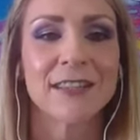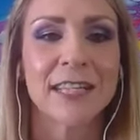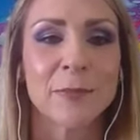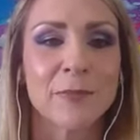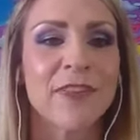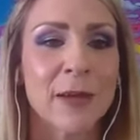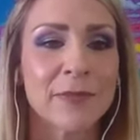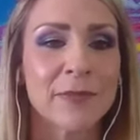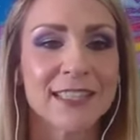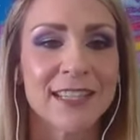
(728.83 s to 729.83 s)
keep
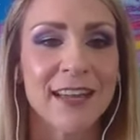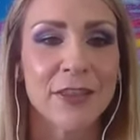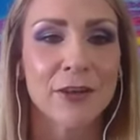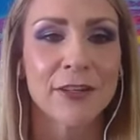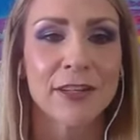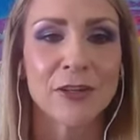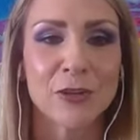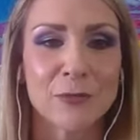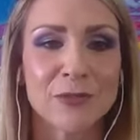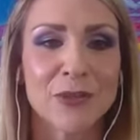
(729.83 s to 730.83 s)
families together in their
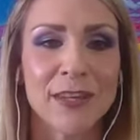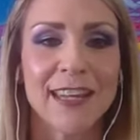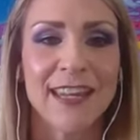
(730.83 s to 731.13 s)
homes so they